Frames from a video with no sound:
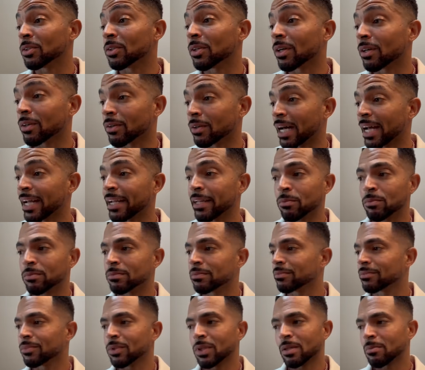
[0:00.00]
know, I
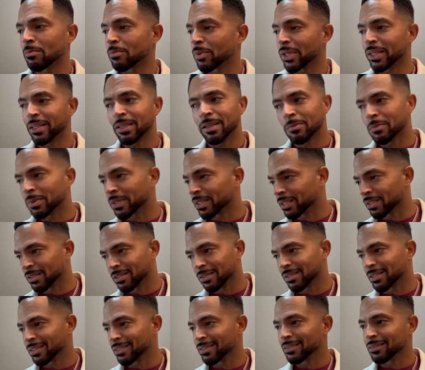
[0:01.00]
ain't want to bring up
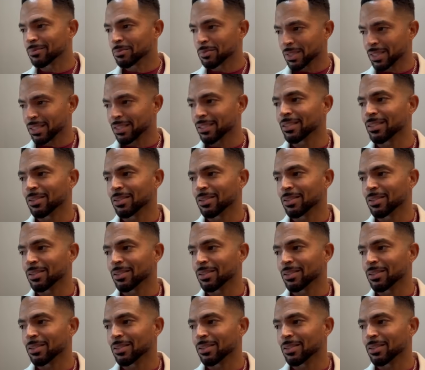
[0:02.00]
anything, but oh.